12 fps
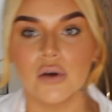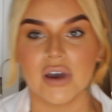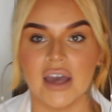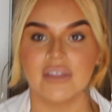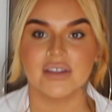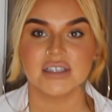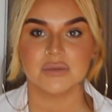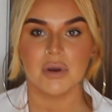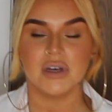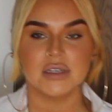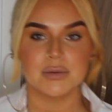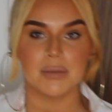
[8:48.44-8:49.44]
Okay, this
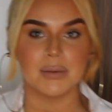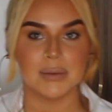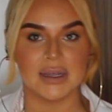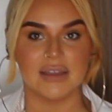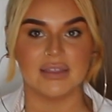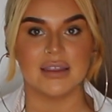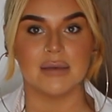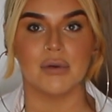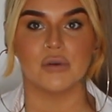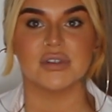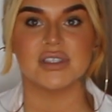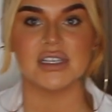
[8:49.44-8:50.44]
one is probably the
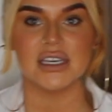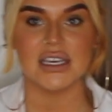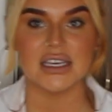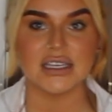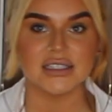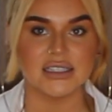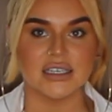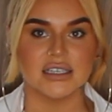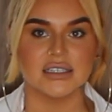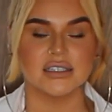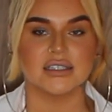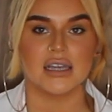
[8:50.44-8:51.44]
most
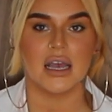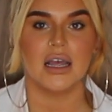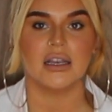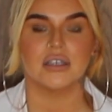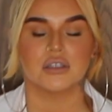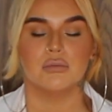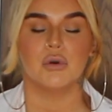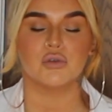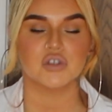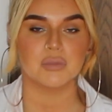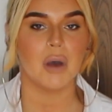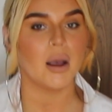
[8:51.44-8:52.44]
easiest and
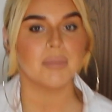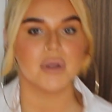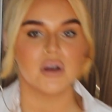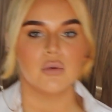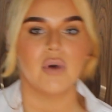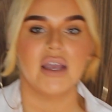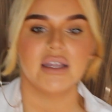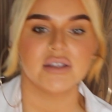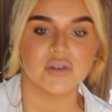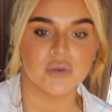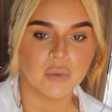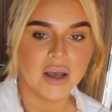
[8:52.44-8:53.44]
most popular way
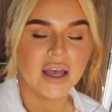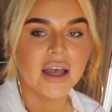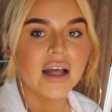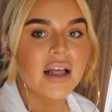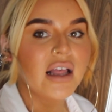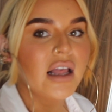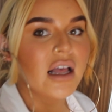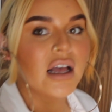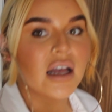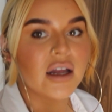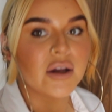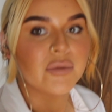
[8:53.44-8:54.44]
to wear
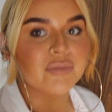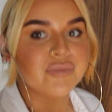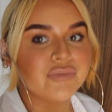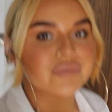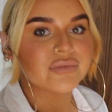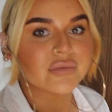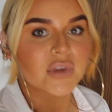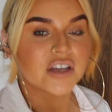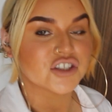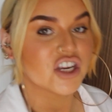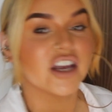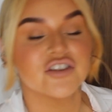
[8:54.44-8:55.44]
um, a
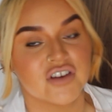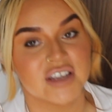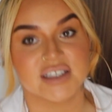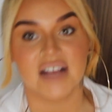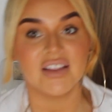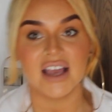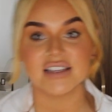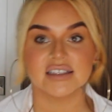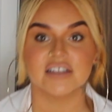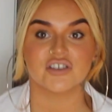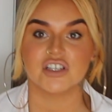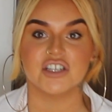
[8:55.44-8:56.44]
shirt dress and that is
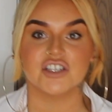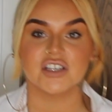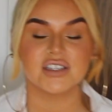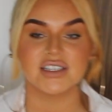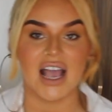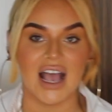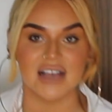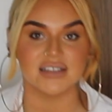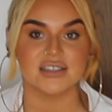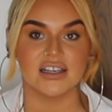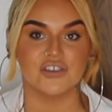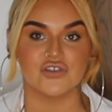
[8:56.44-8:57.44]
literally just
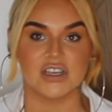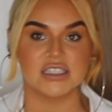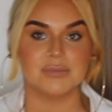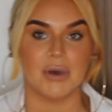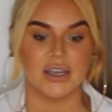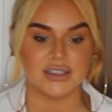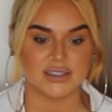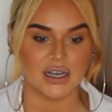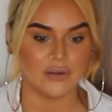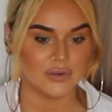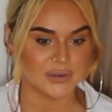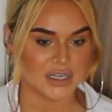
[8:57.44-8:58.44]
as a dress by
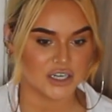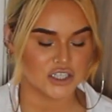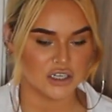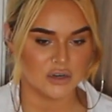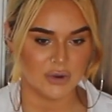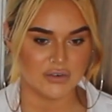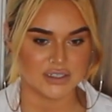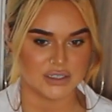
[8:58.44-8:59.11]
itself. I was actually gonna wear a